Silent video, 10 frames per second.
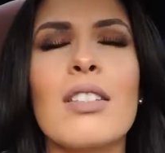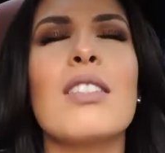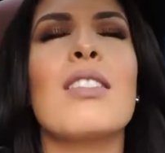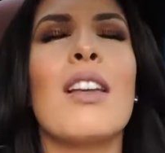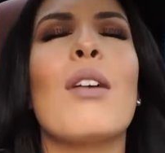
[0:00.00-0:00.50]

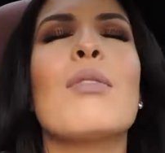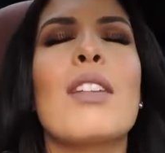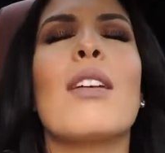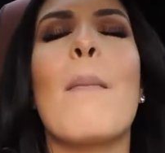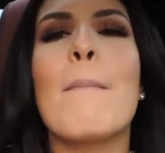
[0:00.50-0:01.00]
because it
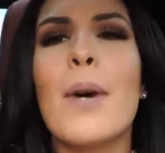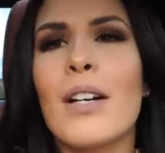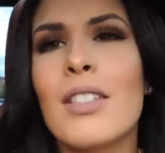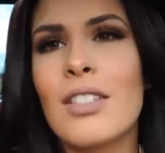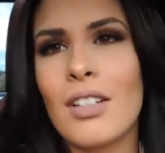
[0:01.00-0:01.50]
sounds like a
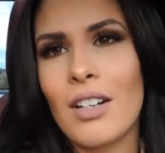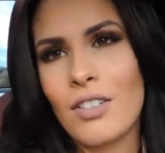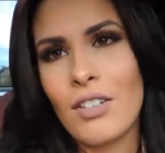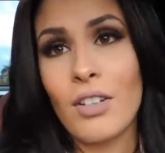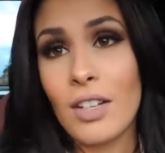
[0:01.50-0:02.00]
monster
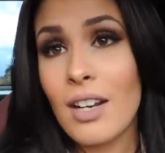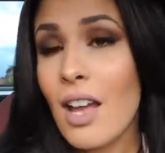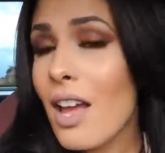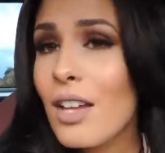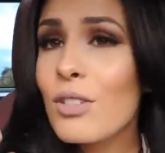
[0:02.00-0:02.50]
under the hood.